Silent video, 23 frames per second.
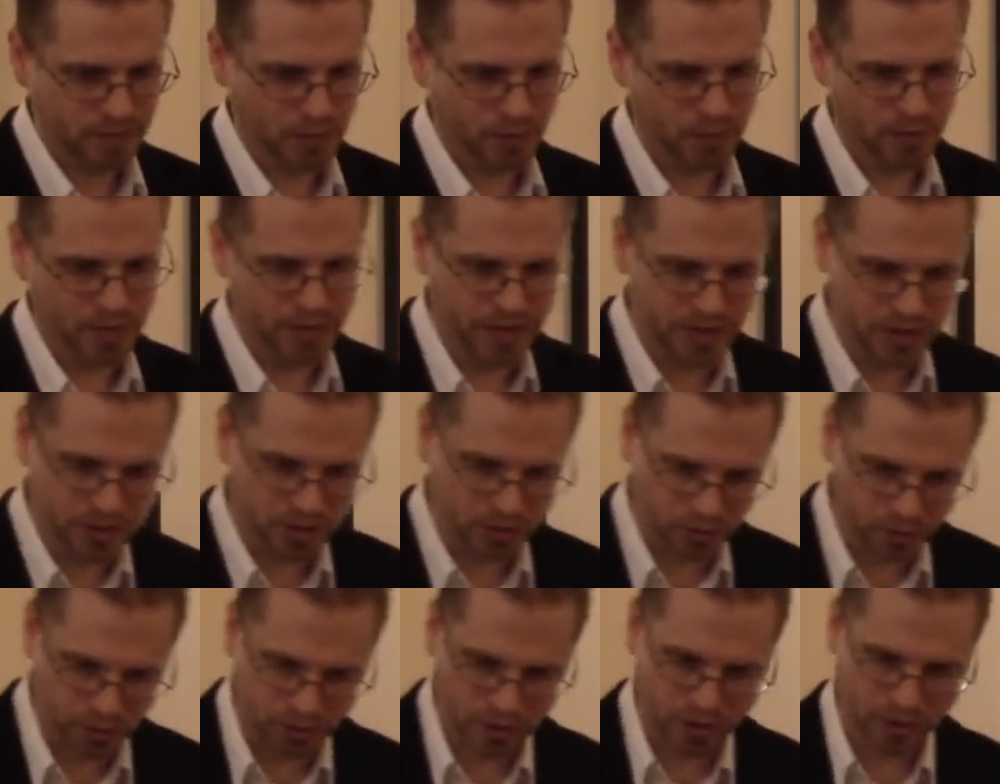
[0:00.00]
We need
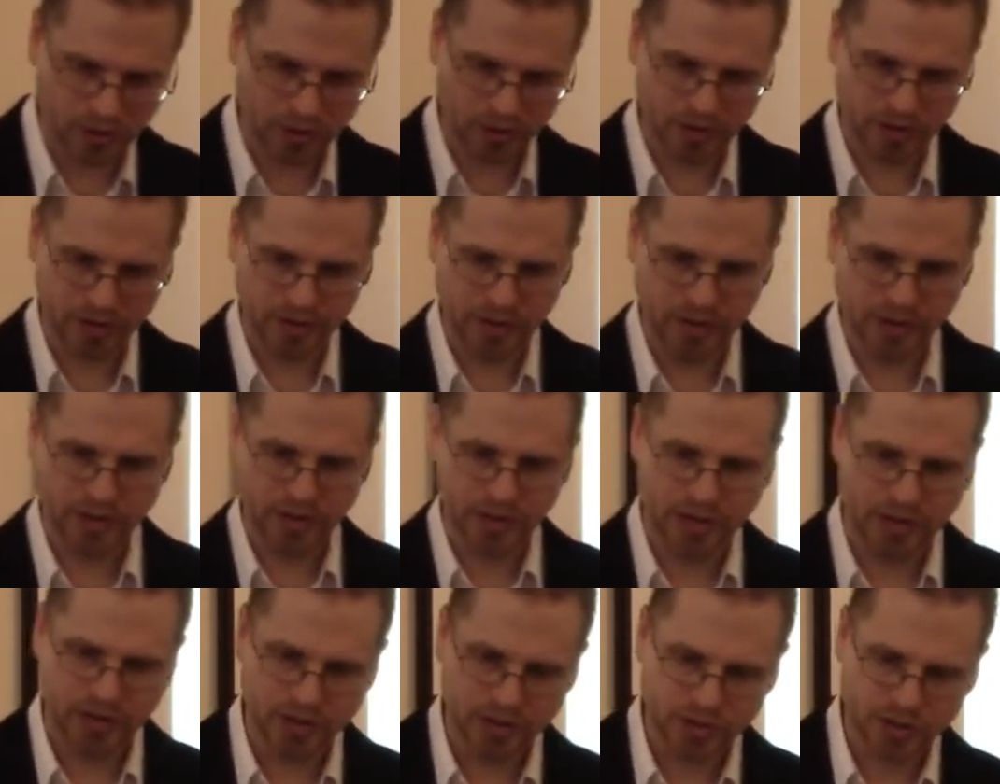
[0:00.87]
to learn
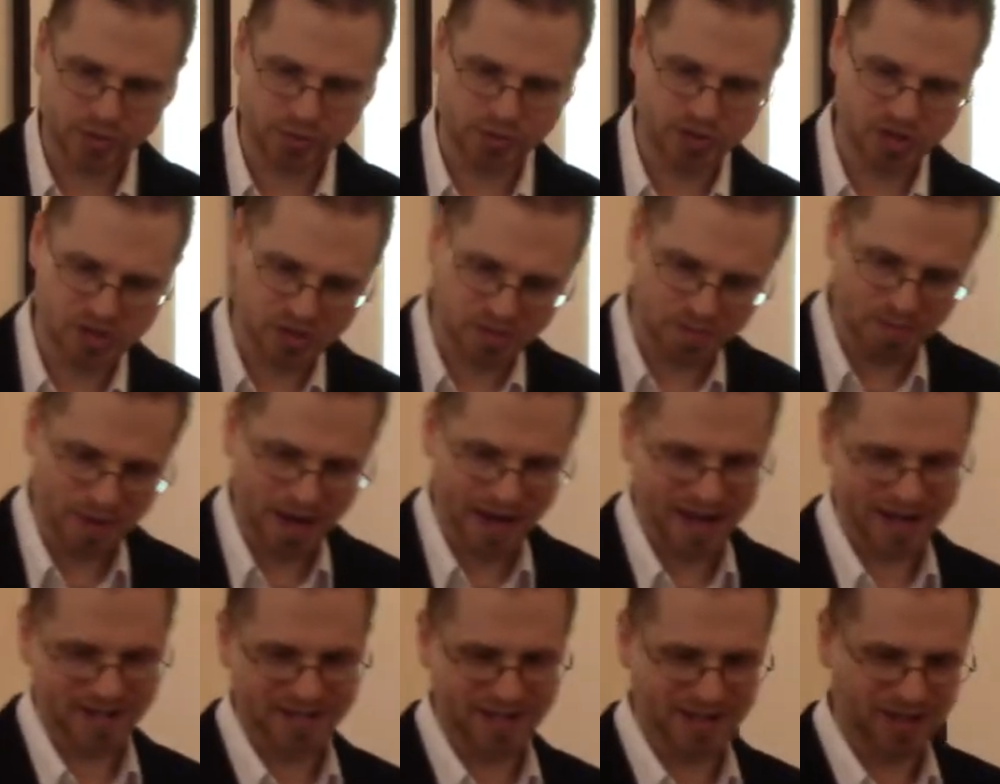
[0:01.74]
to
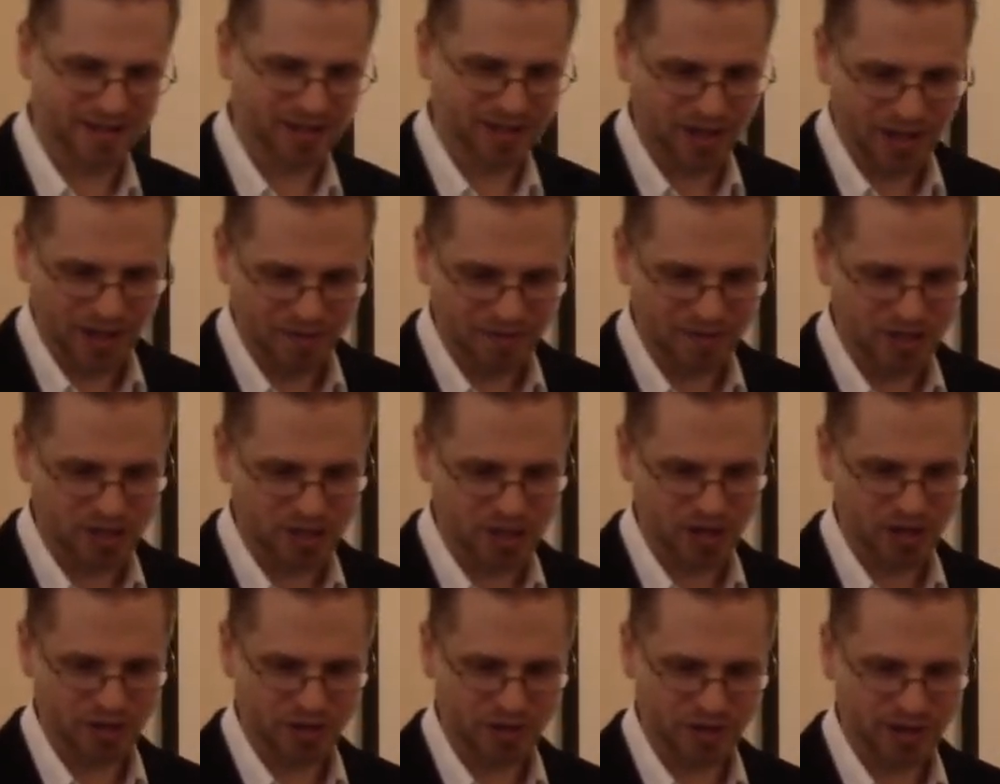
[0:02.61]
respect and love
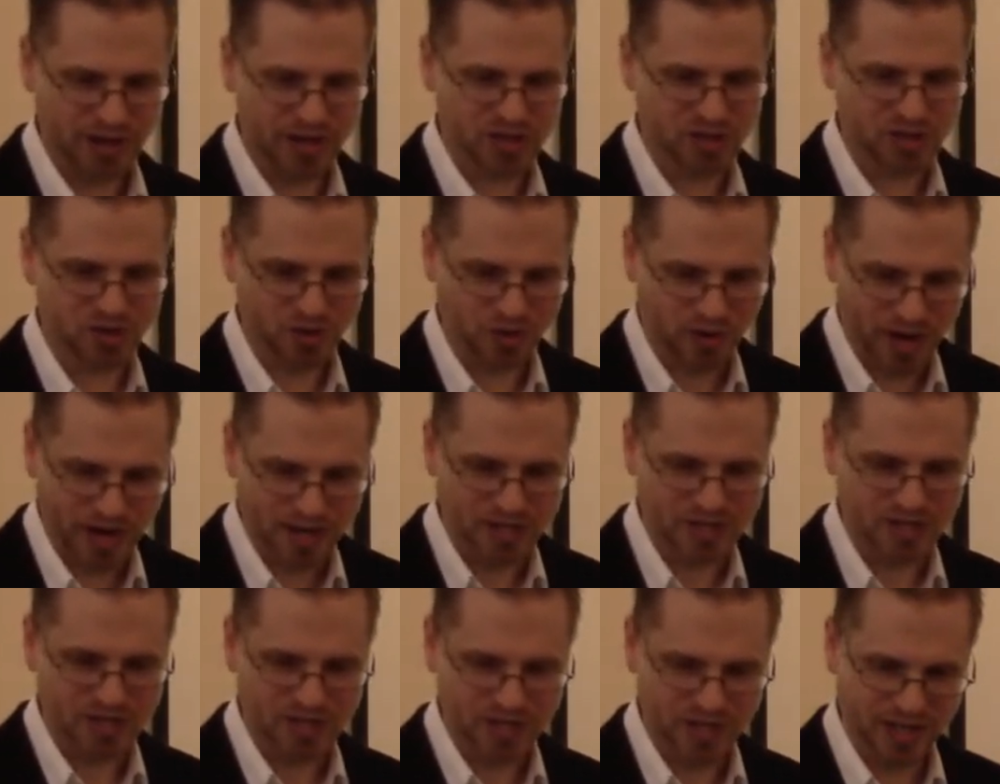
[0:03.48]
each other as
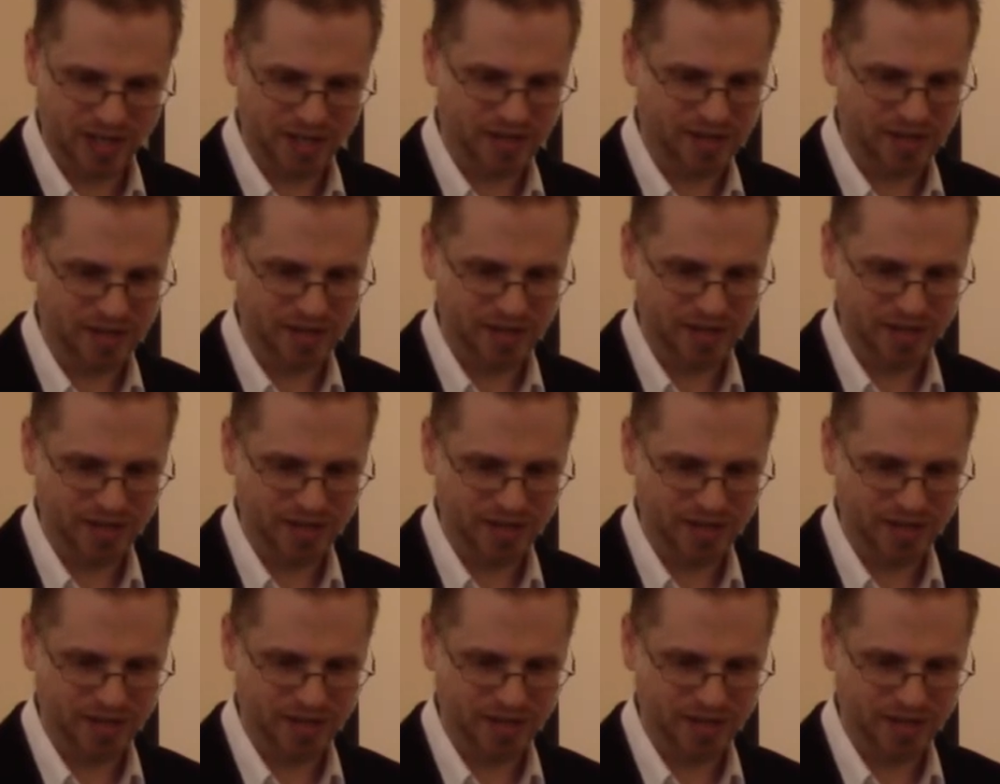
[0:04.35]
Christ did